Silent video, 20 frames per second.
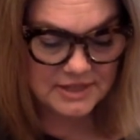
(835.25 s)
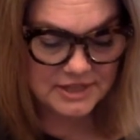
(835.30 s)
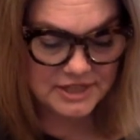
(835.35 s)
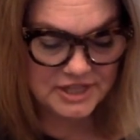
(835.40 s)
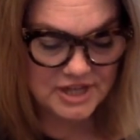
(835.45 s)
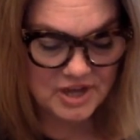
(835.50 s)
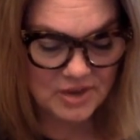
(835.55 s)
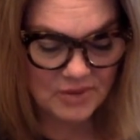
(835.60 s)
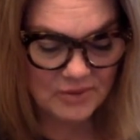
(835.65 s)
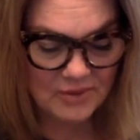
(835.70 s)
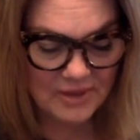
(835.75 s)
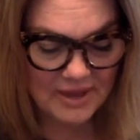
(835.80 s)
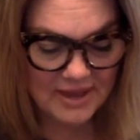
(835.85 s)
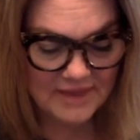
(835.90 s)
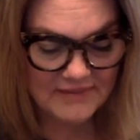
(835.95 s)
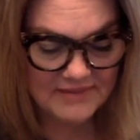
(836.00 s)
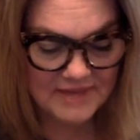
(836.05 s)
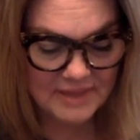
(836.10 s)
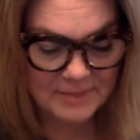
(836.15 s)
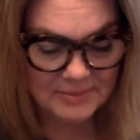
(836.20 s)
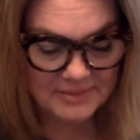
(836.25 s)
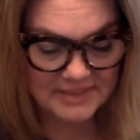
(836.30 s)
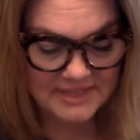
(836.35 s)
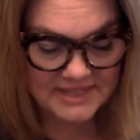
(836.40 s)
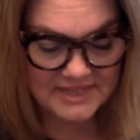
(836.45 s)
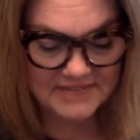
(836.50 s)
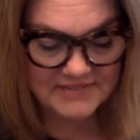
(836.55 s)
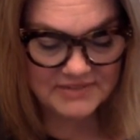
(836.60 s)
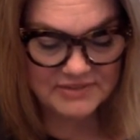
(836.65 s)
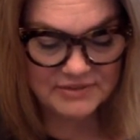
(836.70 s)
You know, I've got
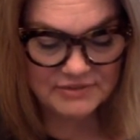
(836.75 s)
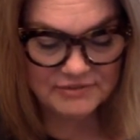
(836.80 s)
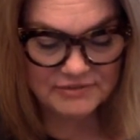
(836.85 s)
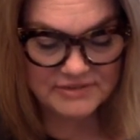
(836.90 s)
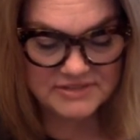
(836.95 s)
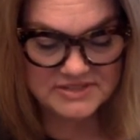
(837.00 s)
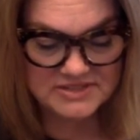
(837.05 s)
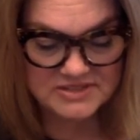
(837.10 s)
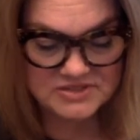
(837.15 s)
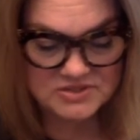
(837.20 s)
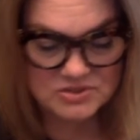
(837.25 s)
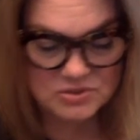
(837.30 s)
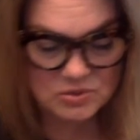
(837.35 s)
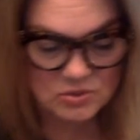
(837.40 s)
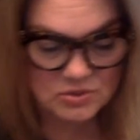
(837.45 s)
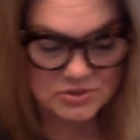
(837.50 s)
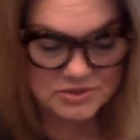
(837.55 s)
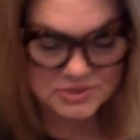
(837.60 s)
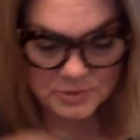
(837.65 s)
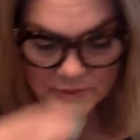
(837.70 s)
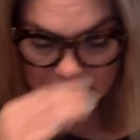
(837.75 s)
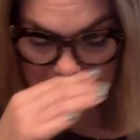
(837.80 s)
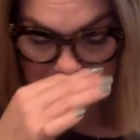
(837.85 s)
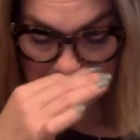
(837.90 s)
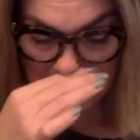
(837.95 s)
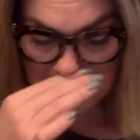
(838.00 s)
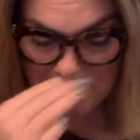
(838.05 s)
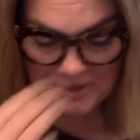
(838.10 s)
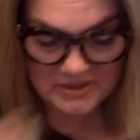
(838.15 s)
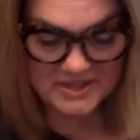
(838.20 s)
plenty of other friends in school, so if
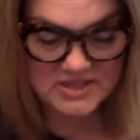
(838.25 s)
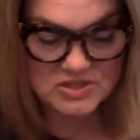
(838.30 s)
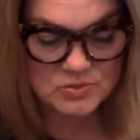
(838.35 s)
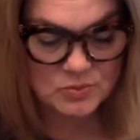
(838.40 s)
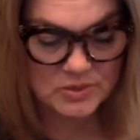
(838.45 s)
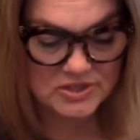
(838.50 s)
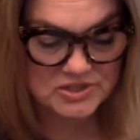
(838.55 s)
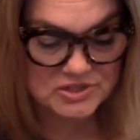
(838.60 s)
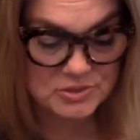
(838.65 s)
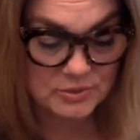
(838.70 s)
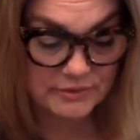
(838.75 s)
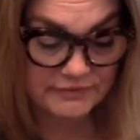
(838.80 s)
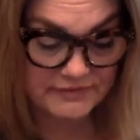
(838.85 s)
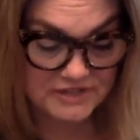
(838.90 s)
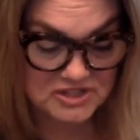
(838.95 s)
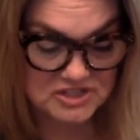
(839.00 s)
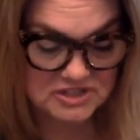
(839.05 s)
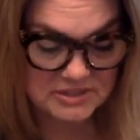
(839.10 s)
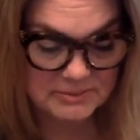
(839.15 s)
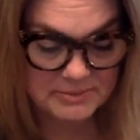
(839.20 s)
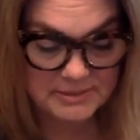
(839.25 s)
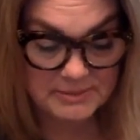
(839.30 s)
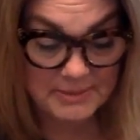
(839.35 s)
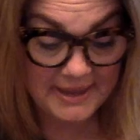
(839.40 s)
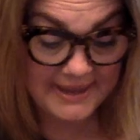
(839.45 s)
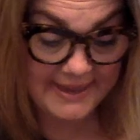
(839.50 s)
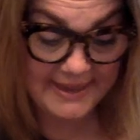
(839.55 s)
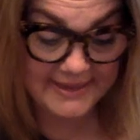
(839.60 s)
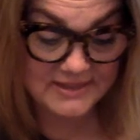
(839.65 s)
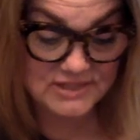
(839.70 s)
August wants to officially be
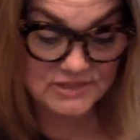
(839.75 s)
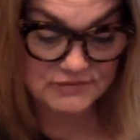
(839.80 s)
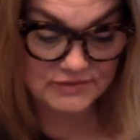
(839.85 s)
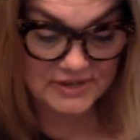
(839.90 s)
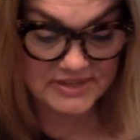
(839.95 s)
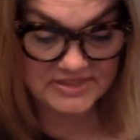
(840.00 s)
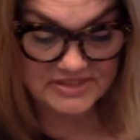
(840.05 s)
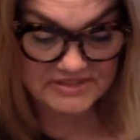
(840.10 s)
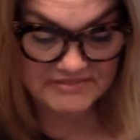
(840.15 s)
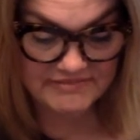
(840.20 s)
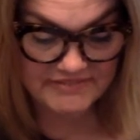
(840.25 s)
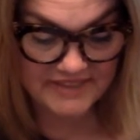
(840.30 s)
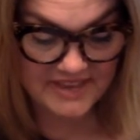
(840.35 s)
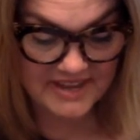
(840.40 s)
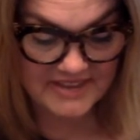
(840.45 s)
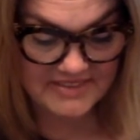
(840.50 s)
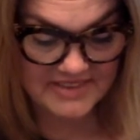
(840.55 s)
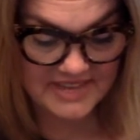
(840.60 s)
my ex-friend, then fine.